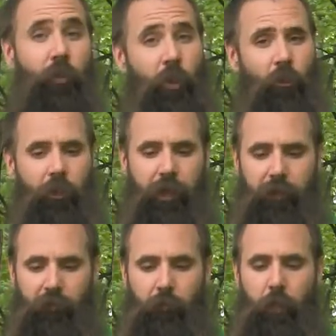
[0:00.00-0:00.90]
known
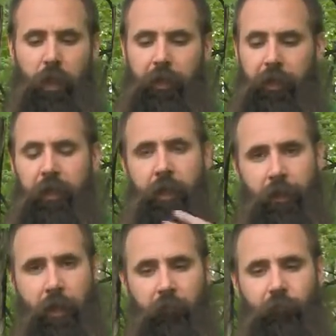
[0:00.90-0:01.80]
against the body,
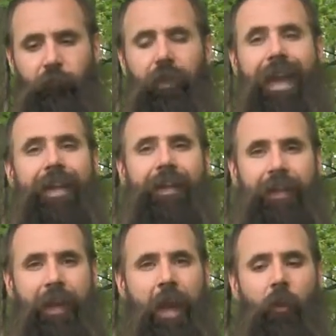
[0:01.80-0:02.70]
that
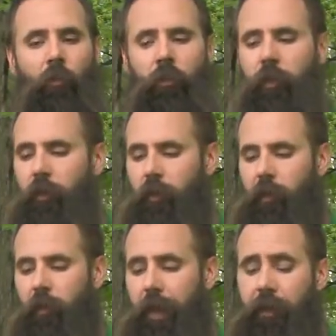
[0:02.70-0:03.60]
flattening out
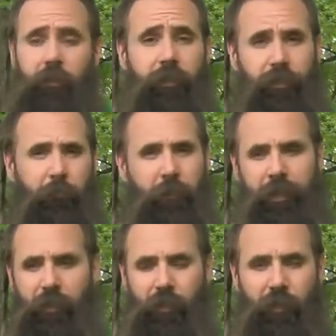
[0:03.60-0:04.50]
uh, actually
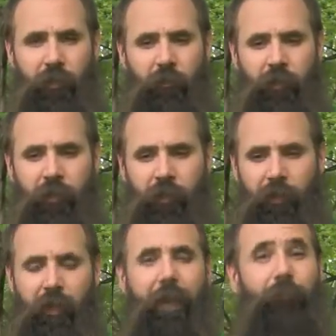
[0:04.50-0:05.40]
diminishes
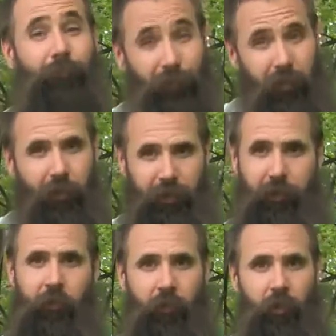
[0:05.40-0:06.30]
uh, that
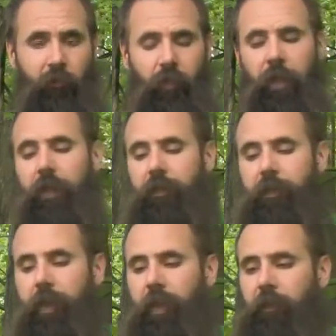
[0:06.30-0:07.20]
feeling of
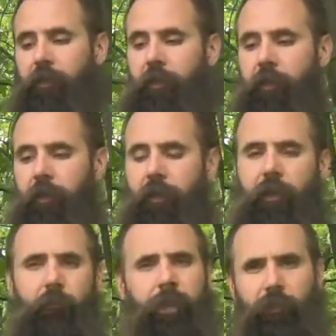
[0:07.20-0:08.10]
contact
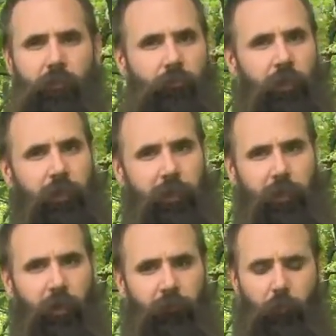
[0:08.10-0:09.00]
and makes us really
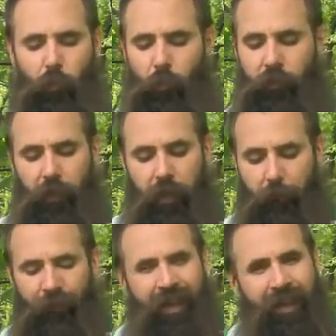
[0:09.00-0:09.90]
comfortable with
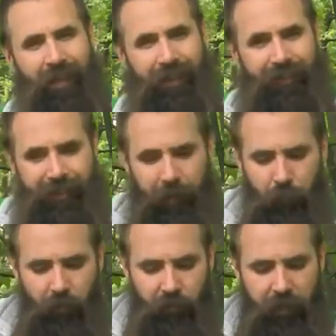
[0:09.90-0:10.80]
time. That
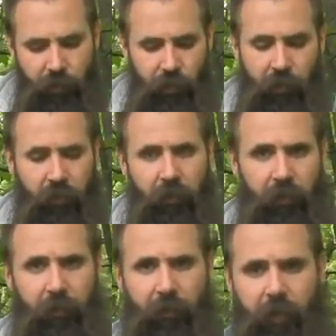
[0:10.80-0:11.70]
stabilization
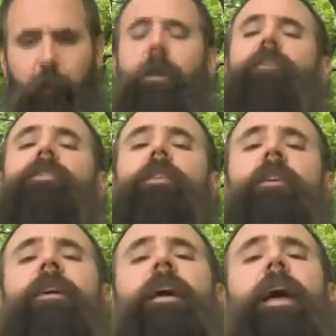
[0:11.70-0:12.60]
that I mentioned
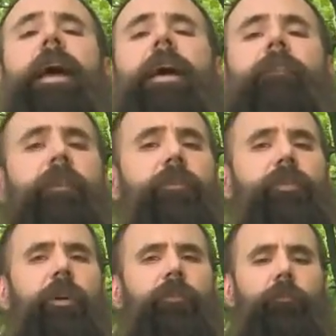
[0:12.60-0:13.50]
and the
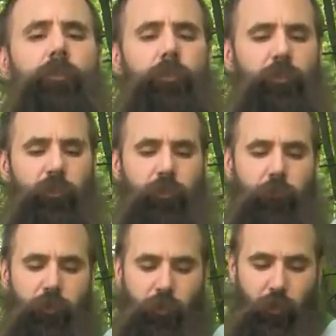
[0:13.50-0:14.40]
adjustable
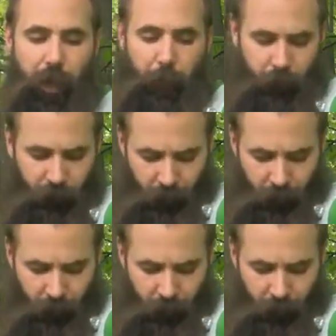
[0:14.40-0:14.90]
sternum strap